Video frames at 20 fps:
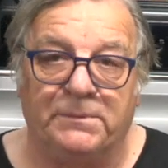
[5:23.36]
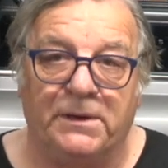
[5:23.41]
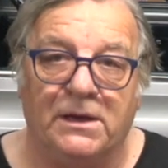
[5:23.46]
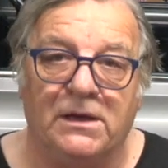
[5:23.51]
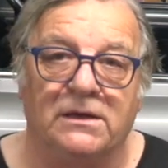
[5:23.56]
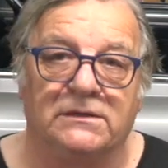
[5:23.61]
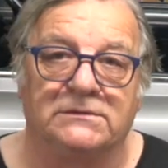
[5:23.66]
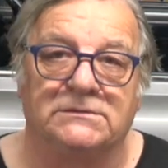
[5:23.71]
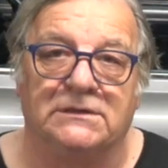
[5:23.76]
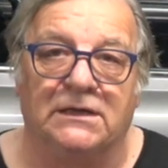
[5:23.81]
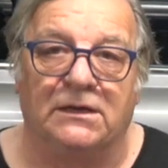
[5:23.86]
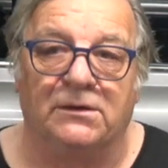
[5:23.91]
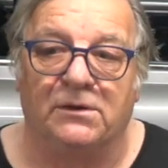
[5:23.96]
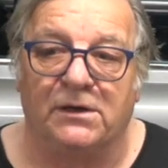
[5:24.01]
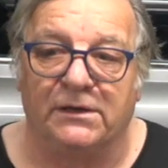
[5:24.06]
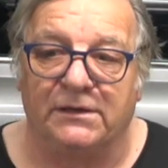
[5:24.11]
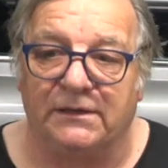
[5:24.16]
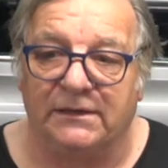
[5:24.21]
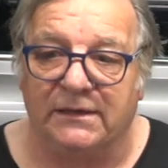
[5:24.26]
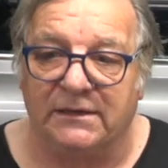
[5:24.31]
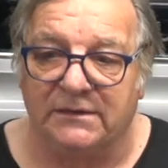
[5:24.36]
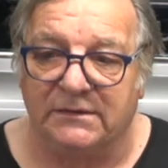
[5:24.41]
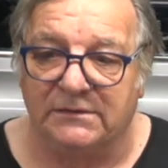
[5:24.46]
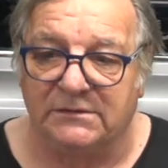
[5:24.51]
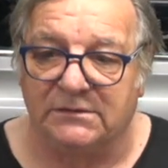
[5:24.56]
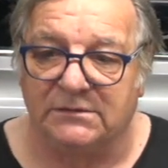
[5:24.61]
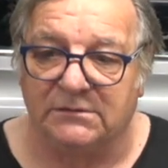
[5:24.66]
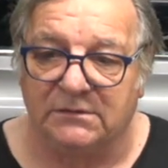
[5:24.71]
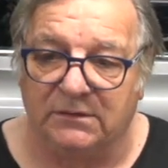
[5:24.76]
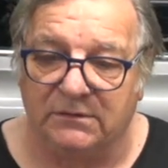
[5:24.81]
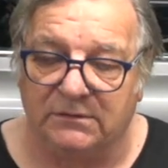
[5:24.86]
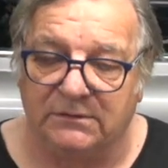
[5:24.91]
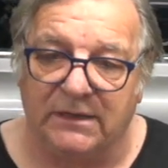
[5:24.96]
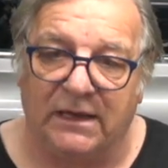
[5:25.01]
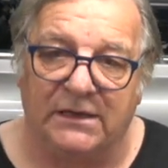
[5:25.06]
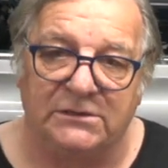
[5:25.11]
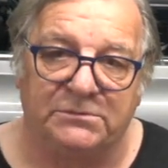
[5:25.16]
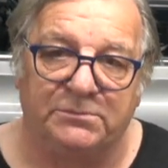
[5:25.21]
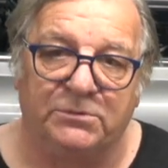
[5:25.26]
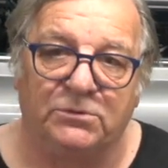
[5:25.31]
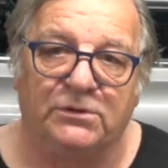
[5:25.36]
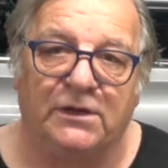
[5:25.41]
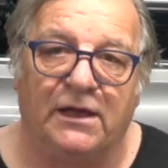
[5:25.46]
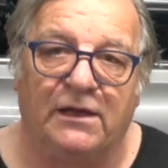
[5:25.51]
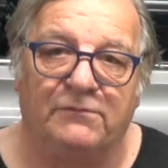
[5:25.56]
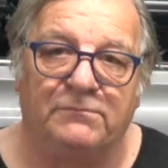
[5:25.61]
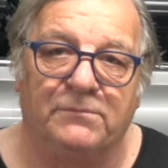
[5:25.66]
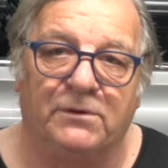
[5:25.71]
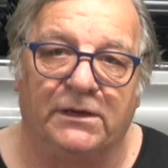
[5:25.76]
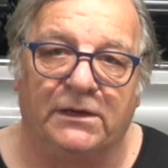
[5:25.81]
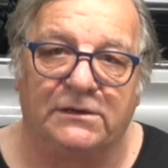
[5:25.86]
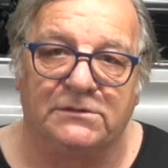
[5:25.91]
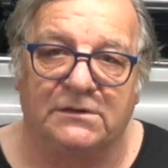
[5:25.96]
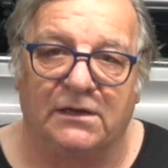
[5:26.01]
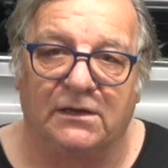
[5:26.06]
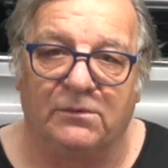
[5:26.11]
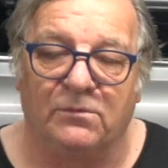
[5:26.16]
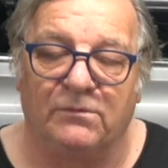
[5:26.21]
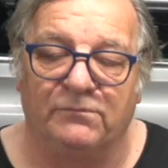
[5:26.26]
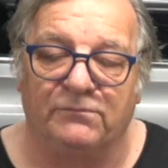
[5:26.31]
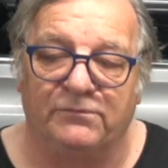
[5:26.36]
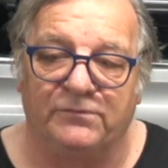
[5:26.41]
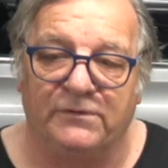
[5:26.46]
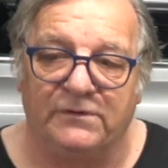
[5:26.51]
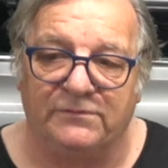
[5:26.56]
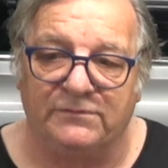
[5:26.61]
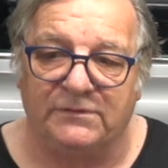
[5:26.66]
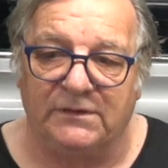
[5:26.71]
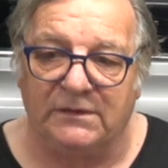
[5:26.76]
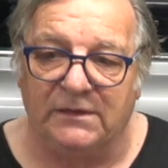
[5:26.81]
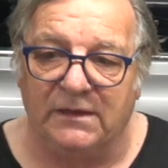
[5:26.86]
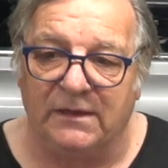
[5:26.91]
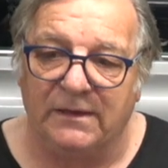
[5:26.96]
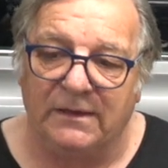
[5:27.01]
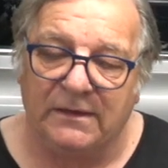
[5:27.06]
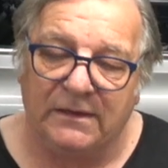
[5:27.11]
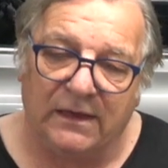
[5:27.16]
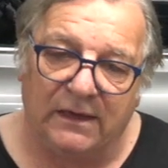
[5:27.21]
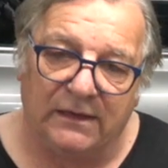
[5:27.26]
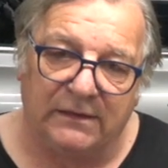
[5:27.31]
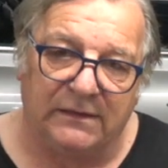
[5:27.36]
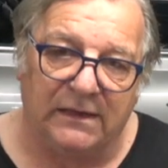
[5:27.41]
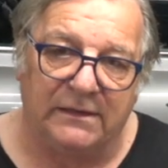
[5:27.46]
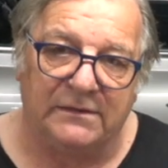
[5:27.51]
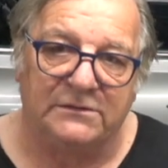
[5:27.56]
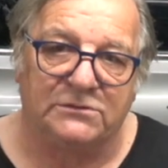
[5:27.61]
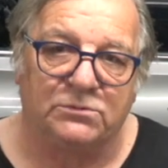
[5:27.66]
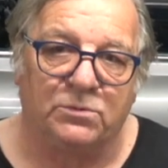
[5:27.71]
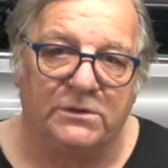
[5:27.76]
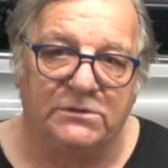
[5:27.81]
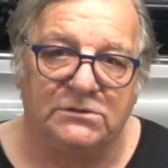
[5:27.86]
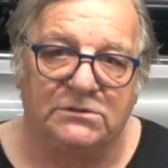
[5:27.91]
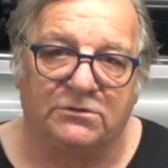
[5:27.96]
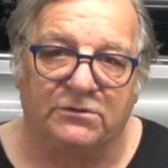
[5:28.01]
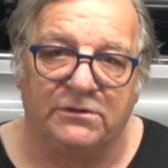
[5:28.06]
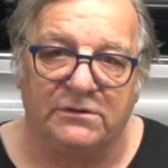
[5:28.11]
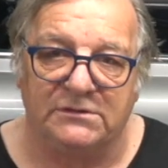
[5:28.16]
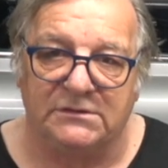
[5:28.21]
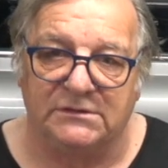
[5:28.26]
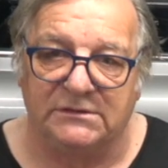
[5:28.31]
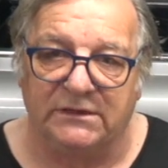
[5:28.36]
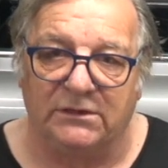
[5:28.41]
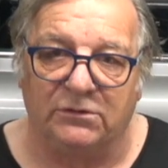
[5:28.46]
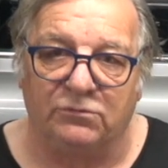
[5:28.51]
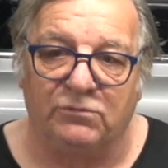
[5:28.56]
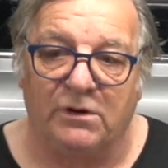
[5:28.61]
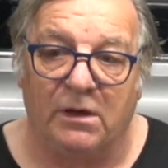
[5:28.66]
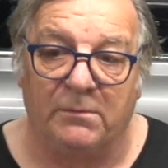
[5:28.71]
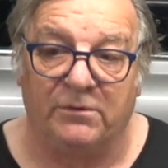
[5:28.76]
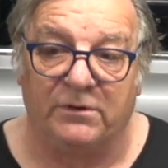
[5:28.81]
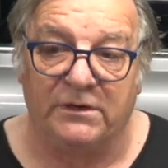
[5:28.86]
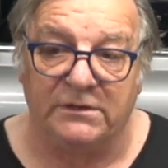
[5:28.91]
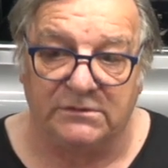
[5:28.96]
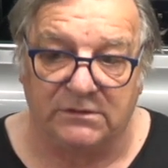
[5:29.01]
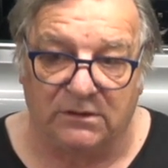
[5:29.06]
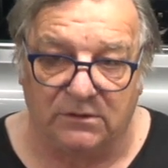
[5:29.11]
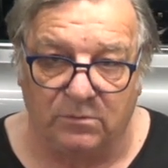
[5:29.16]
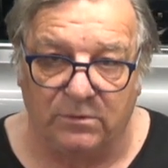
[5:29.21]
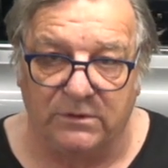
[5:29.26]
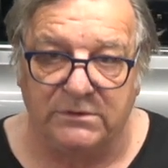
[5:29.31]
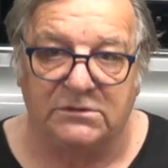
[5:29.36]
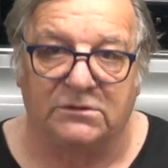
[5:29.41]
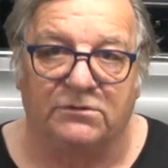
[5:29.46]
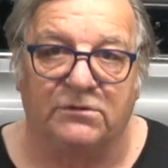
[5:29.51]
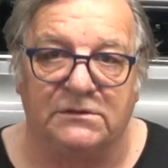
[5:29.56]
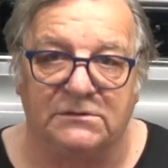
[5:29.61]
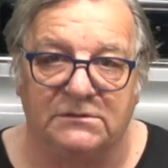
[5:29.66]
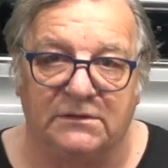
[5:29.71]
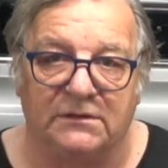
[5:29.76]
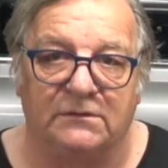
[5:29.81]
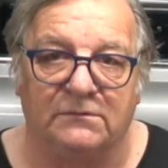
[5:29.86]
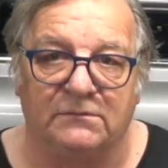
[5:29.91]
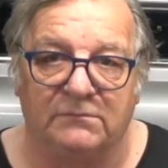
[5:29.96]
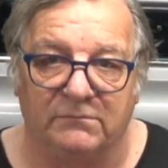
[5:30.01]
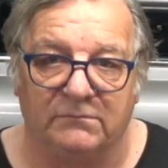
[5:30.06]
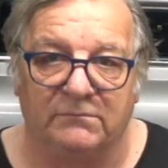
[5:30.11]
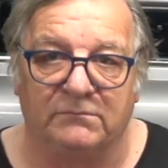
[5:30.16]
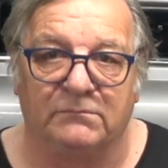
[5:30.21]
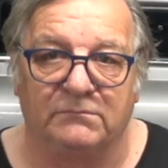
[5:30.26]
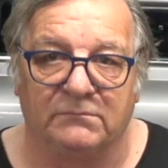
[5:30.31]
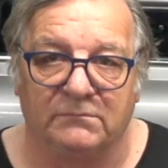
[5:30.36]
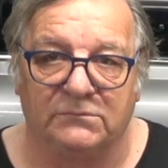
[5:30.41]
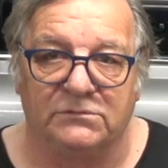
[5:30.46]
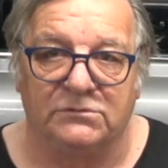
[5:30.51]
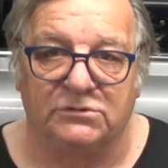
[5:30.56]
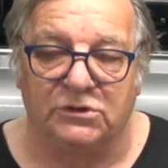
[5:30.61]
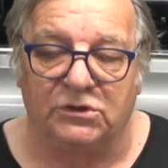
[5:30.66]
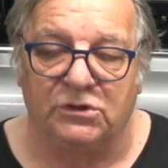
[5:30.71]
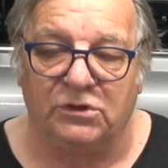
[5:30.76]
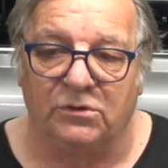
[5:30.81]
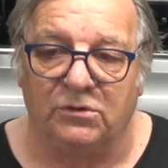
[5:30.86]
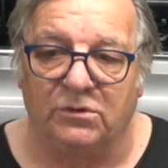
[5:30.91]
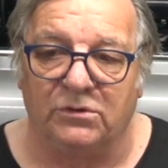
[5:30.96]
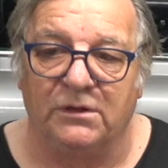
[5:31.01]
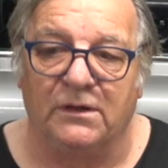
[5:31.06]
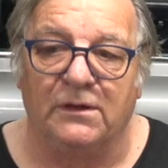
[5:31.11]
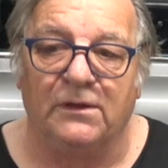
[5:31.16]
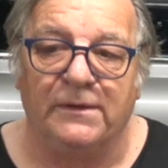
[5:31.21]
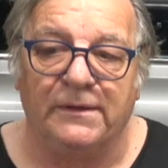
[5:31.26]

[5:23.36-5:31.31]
parts now, I can get this dashboard out of my XK150 and get this windscreen seal rubber in so the windscreen's in secured,